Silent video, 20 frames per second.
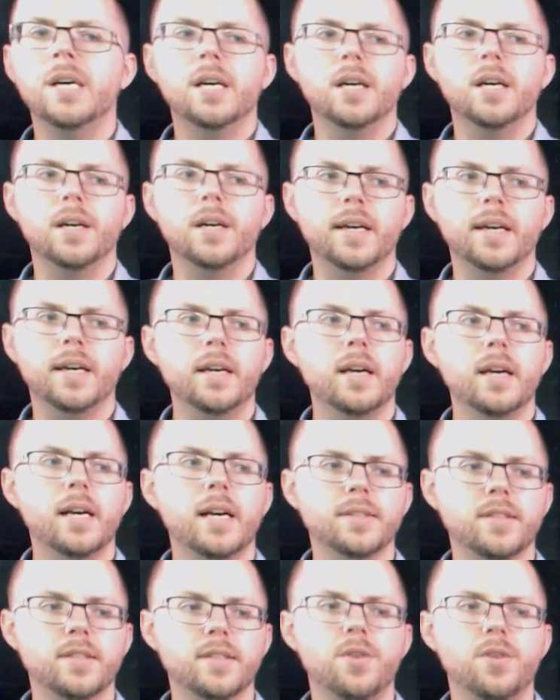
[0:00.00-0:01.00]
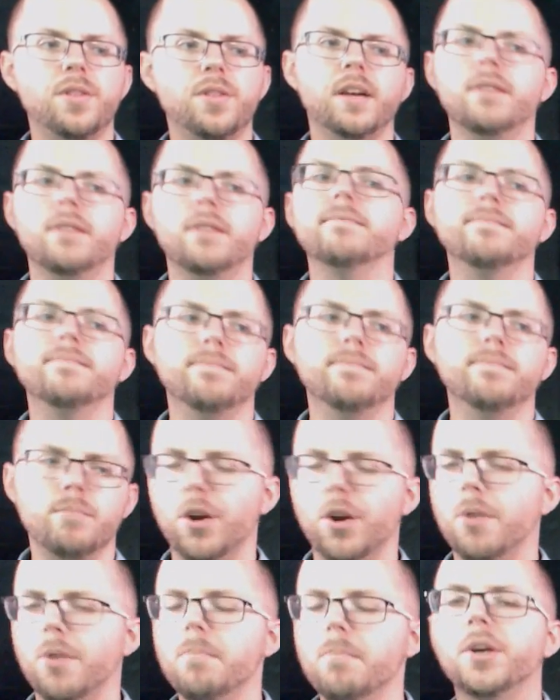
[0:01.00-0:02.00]
Okay, and so then,
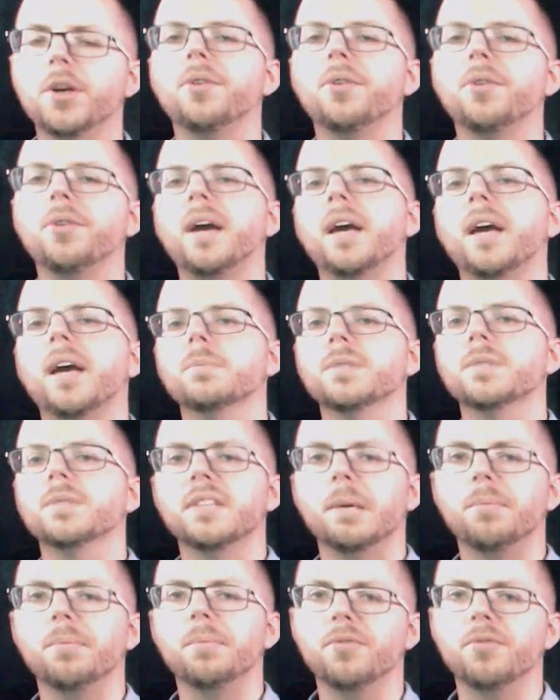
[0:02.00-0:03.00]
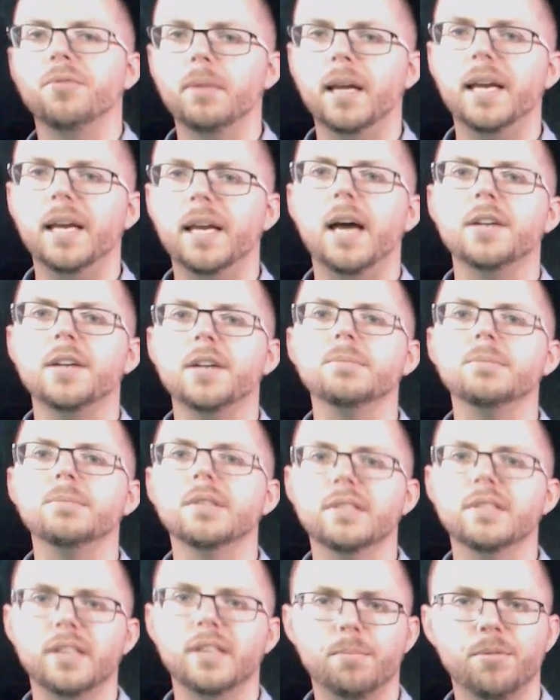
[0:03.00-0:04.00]
you know, mercury atoms are separate from lead atoms, are
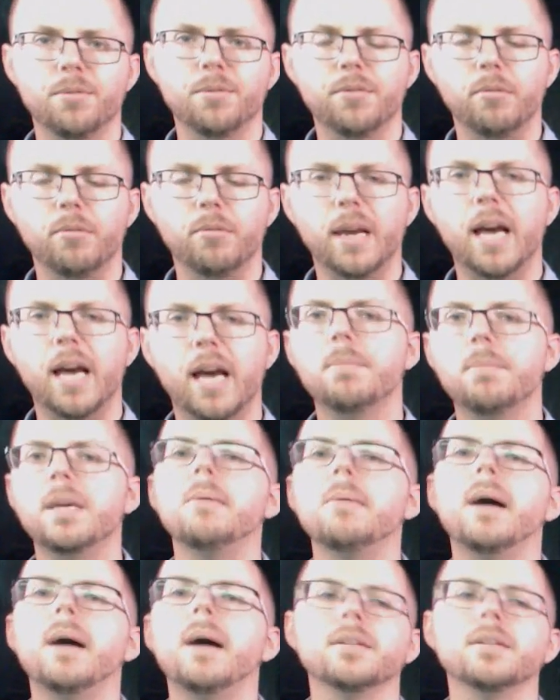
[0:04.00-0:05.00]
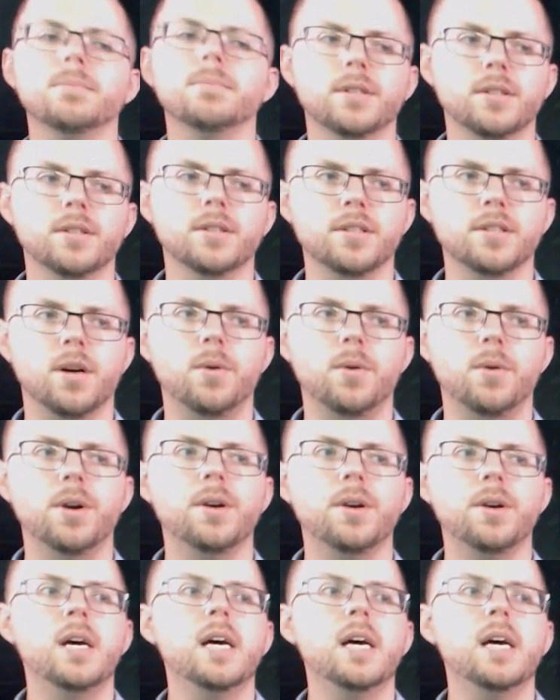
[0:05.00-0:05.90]
separate from cadmium atoms, and so on.